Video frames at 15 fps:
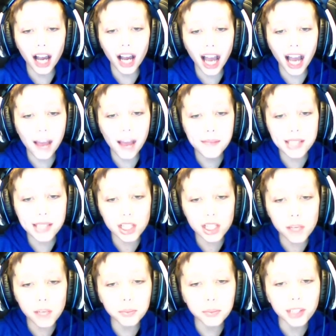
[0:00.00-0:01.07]
I'm such a
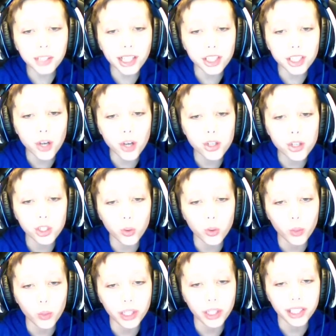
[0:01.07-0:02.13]
pretty Doge
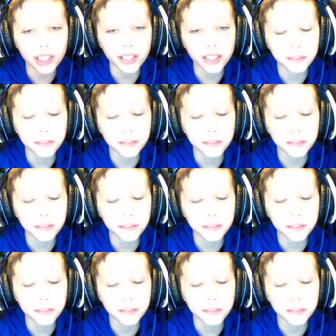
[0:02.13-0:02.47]
queen.